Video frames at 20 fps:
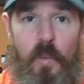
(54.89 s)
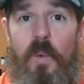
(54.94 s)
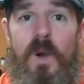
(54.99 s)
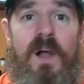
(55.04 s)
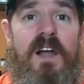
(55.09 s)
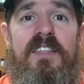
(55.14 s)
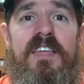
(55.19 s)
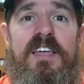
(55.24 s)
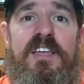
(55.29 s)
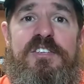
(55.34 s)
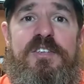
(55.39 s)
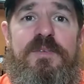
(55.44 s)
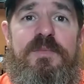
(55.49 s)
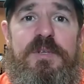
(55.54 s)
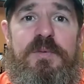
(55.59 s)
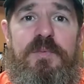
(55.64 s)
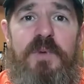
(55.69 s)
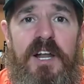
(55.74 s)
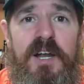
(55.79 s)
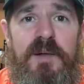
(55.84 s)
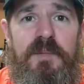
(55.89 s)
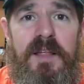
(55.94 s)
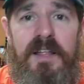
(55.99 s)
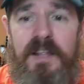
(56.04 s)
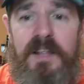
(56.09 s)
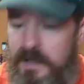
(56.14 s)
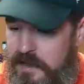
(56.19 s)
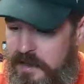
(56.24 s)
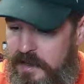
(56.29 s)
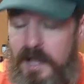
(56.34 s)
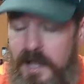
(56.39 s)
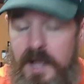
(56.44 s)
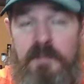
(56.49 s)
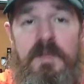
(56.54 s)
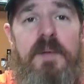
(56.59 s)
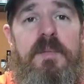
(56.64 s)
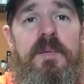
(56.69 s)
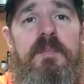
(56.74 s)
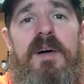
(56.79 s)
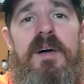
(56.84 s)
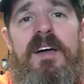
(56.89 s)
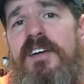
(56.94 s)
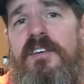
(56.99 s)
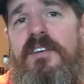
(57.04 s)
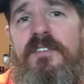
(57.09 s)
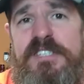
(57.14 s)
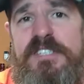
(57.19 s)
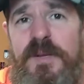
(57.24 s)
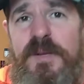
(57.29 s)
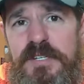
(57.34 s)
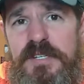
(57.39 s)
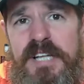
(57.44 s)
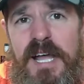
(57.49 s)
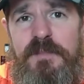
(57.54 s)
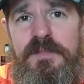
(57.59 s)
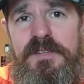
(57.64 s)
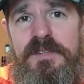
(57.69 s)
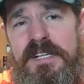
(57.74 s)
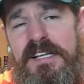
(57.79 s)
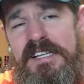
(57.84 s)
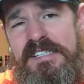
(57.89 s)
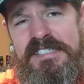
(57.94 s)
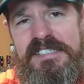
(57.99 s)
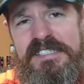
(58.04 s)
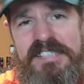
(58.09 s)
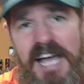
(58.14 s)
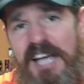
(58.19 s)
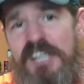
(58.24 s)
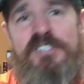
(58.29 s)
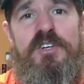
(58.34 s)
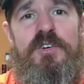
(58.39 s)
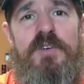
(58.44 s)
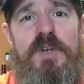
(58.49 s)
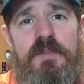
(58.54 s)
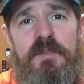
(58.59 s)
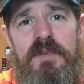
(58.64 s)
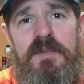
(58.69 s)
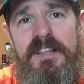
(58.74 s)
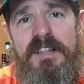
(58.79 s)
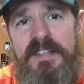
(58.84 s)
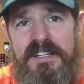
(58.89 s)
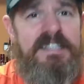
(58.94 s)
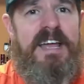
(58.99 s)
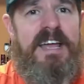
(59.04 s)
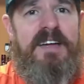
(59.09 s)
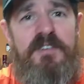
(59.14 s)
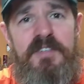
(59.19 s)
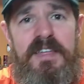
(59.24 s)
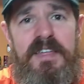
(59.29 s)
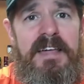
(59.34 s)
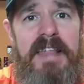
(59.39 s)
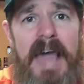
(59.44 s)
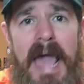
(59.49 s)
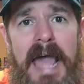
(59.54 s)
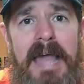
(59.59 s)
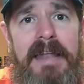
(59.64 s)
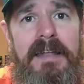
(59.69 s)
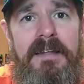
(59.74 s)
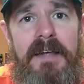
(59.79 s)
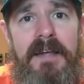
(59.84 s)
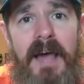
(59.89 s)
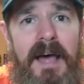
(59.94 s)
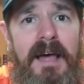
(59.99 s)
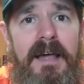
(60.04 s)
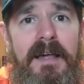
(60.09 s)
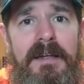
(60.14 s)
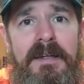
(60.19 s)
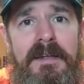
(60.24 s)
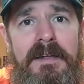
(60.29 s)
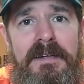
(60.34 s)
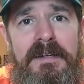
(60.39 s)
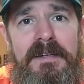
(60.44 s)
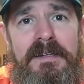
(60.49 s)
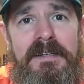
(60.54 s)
Why do they assume it's watermelon? Maybe my favorite summertime taste is ice cream. Did they ever think of that? Huh?